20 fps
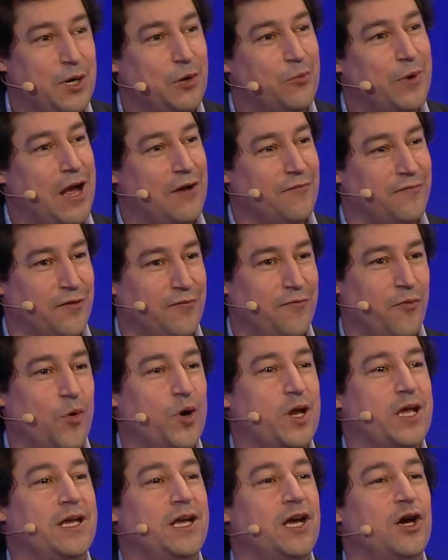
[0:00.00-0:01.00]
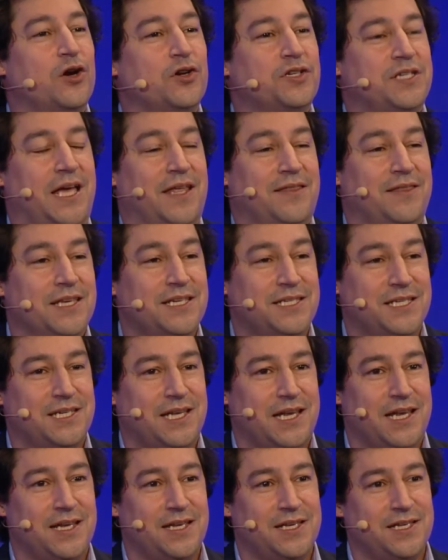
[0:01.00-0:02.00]
been around for 40 years, and this
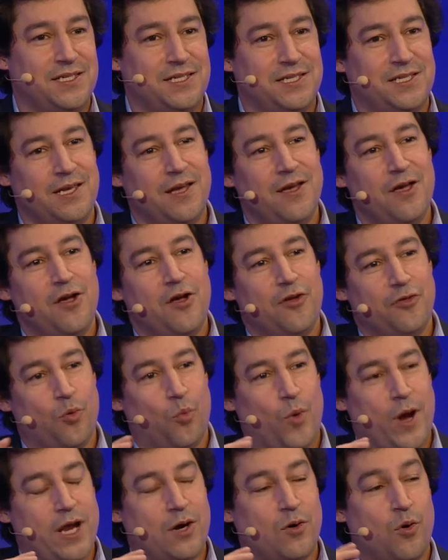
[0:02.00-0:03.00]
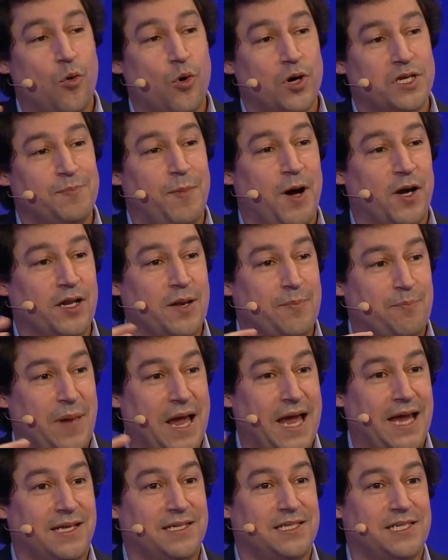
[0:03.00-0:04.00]
is the way correspondent
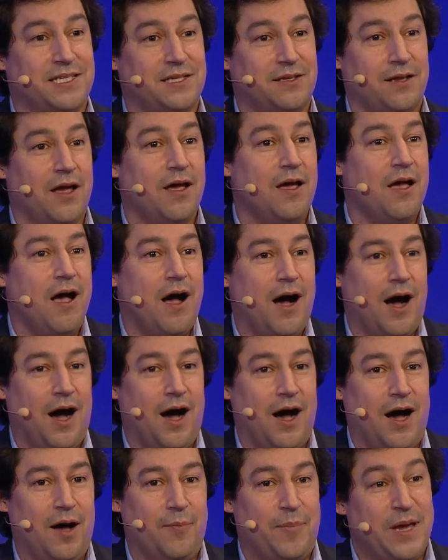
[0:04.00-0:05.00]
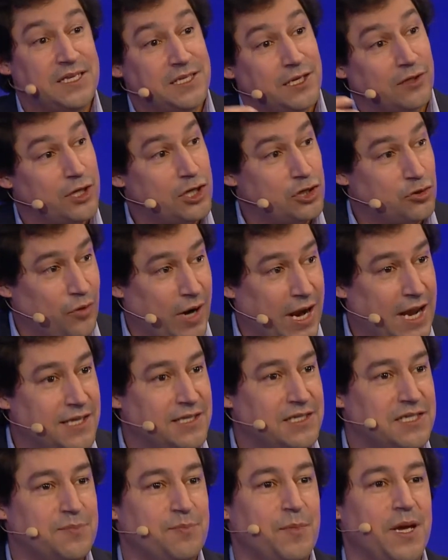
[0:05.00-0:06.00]
banks basically
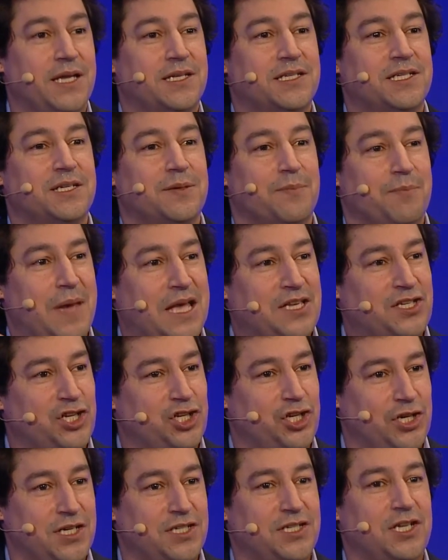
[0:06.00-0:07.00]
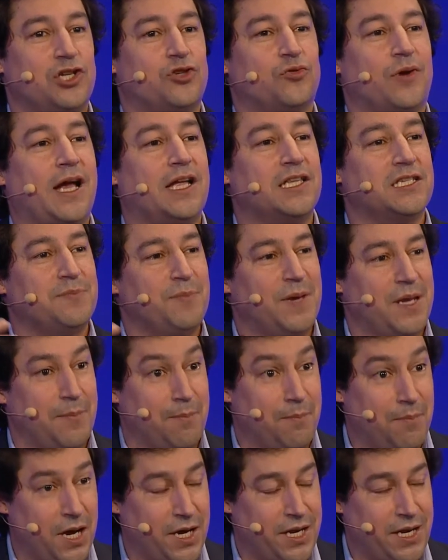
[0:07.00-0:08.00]
transmit messages and transmit
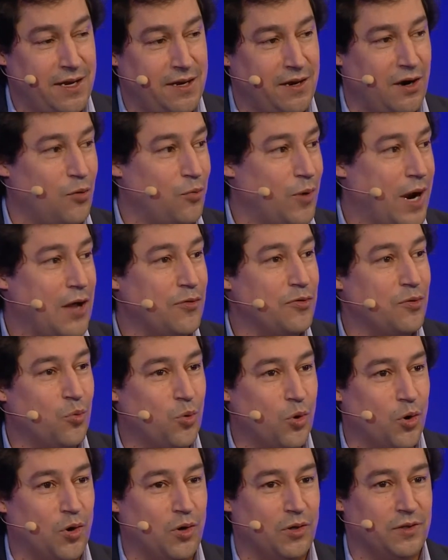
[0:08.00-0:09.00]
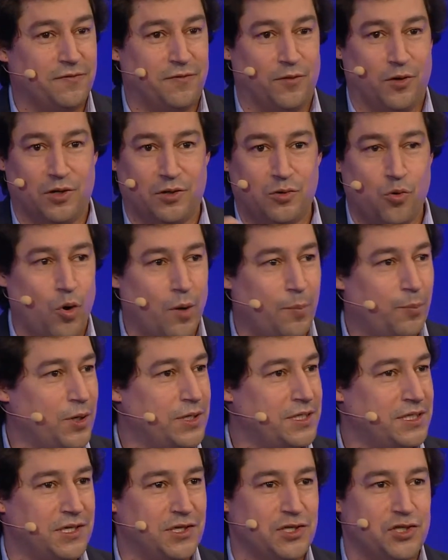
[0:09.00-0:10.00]
money around the world for
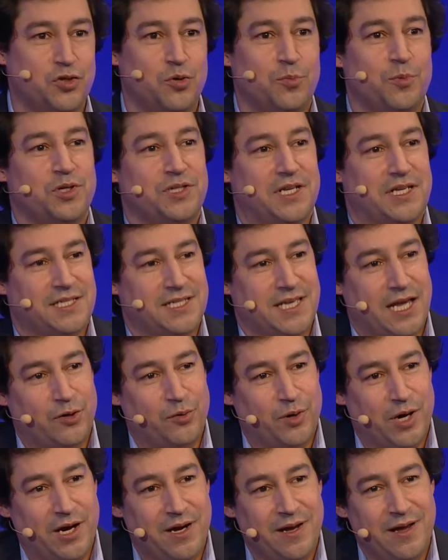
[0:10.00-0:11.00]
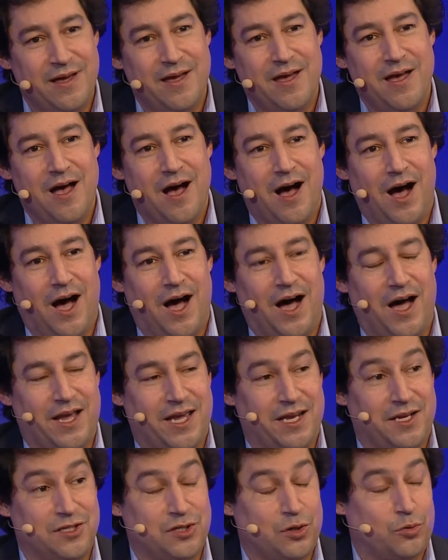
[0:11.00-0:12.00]
corporates, consumers, et cetera.
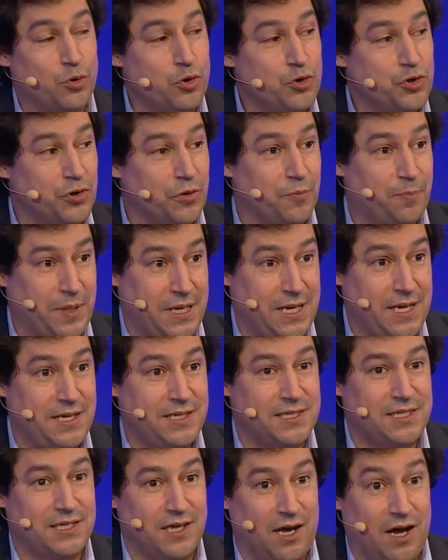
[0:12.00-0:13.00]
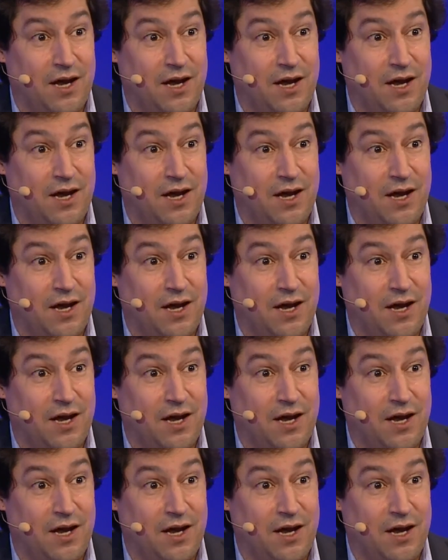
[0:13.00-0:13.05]
It is a crucial piece